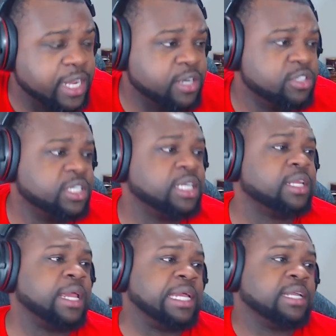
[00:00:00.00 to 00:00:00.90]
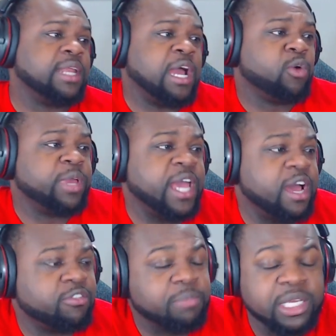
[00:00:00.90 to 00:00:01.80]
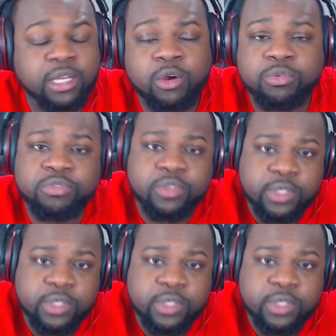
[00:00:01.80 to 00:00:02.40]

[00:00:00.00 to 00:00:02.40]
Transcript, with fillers: Anderson, and now we have Meat Loaf.